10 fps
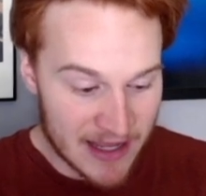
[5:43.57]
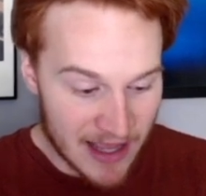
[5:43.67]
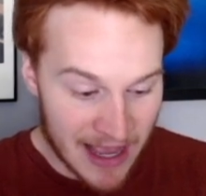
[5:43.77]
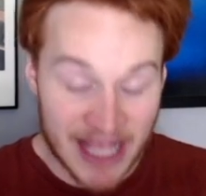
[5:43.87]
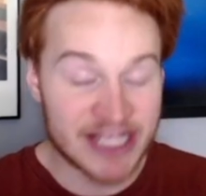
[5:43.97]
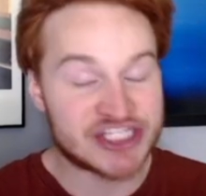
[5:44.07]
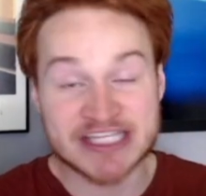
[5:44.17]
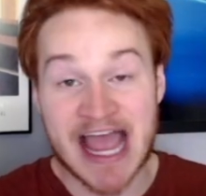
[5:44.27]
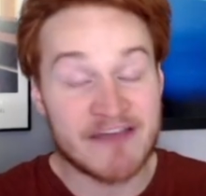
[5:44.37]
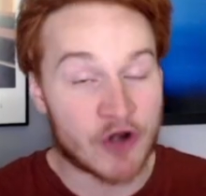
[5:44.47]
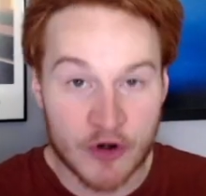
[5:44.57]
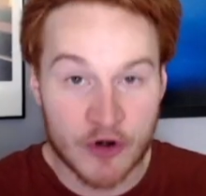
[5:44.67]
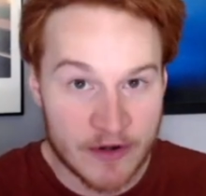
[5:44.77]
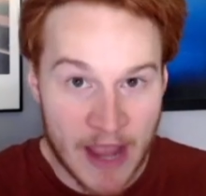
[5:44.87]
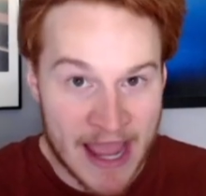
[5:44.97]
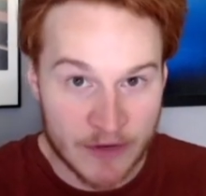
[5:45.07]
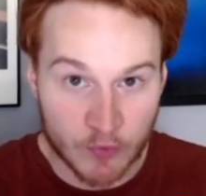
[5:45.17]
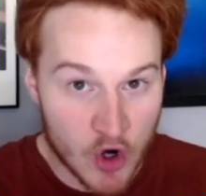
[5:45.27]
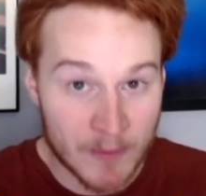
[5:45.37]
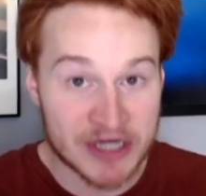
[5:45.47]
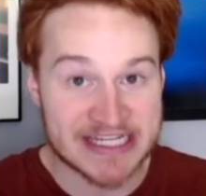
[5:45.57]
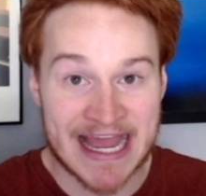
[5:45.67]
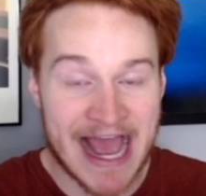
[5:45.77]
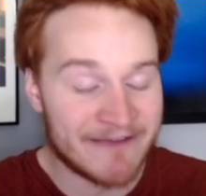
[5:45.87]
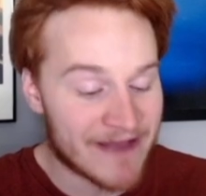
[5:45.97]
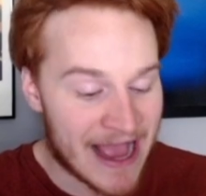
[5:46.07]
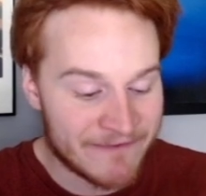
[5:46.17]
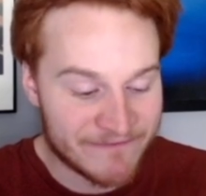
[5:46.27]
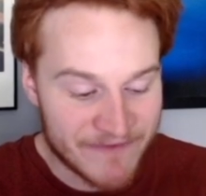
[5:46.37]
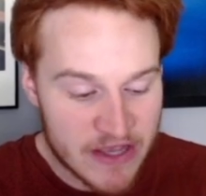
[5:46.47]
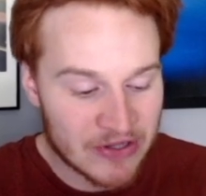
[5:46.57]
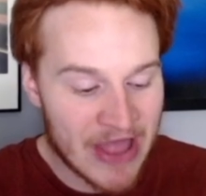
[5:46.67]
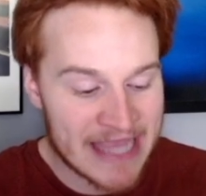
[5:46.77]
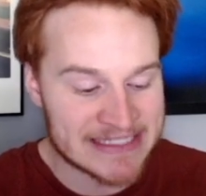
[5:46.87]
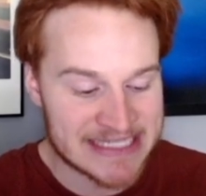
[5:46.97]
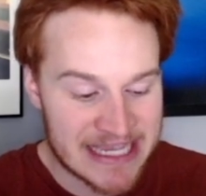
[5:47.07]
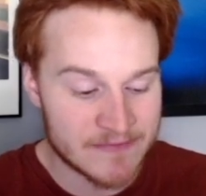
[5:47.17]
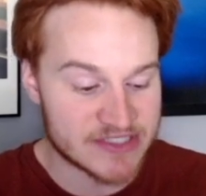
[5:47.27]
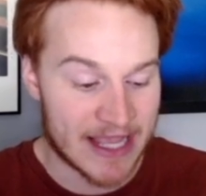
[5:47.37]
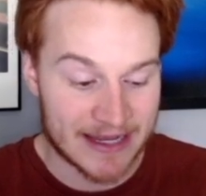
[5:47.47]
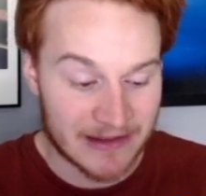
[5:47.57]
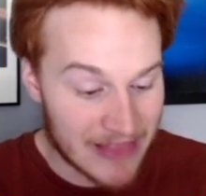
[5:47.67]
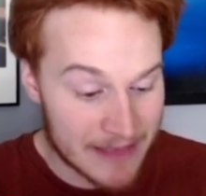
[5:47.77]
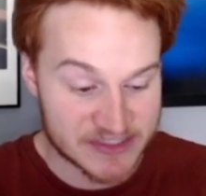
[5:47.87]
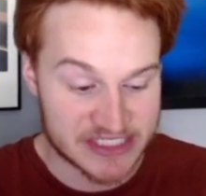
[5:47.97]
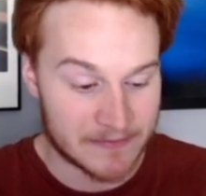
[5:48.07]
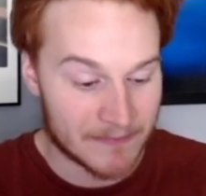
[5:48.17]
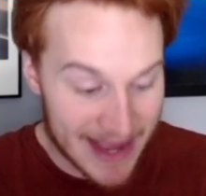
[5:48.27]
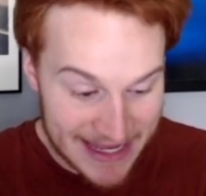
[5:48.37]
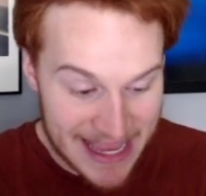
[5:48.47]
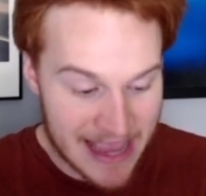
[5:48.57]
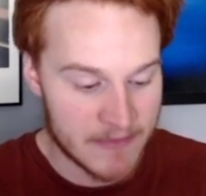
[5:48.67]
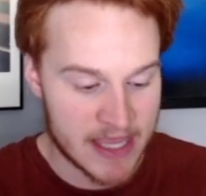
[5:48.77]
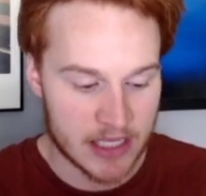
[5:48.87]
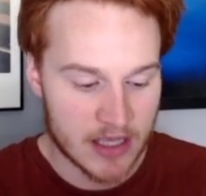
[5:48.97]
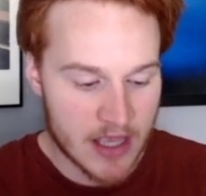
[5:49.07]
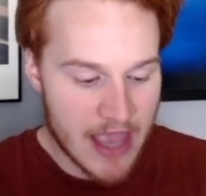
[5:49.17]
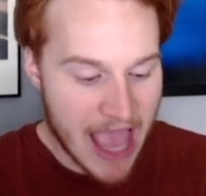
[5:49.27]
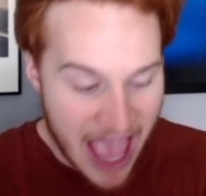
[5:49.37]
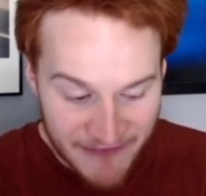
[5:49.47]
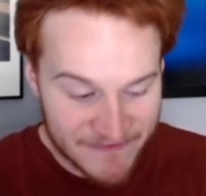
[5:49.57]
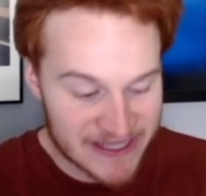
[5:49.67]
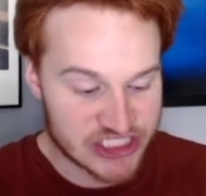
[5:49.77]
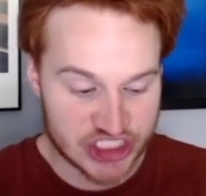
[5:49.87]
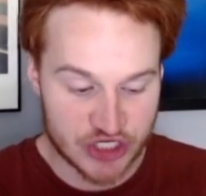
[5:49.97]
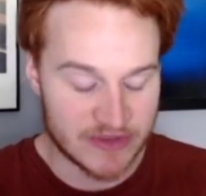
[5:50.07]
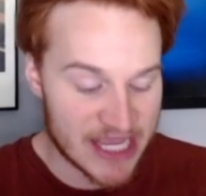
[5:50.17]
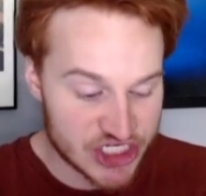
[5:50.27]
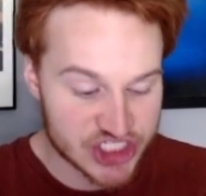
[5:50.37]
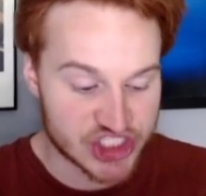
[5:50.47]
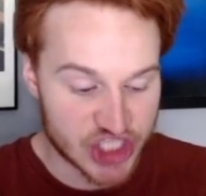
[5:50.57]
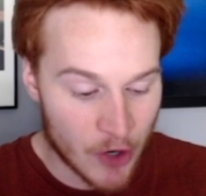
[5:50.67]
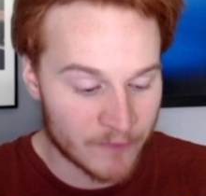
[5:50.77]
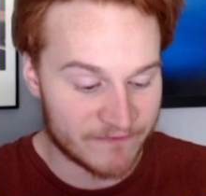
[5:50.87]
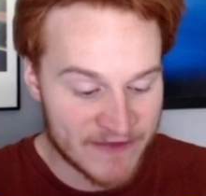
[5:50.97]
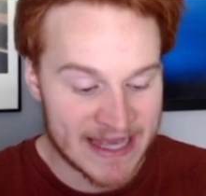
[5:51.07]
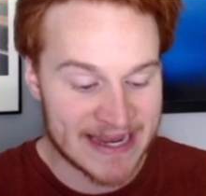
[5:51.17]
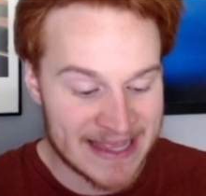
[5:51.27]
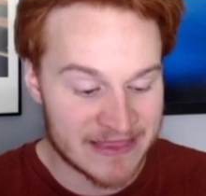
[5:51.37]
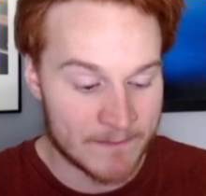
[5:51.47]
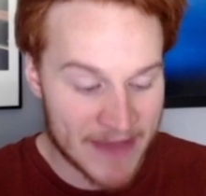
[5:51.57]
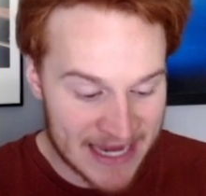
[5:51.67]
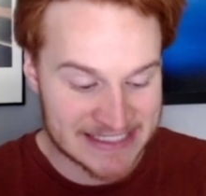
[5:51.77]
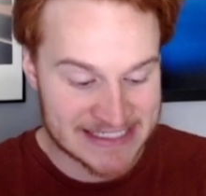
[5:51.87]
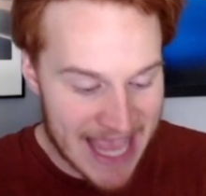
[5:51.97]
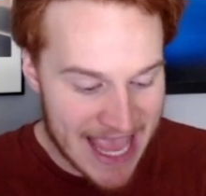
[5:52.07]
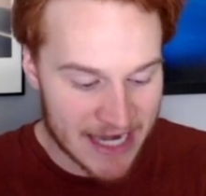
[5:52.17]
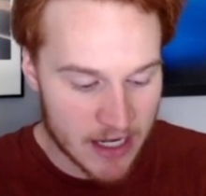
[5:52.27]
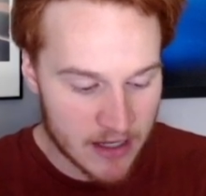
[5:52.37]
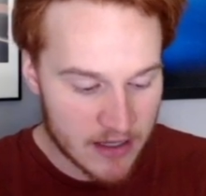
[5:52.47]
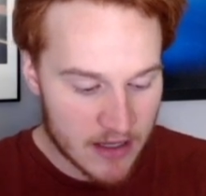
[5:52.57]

It's just I haven't heard any rumors. And I feel like teams like Clemson, Miami, FSU, they just don't fit in the Big Ten.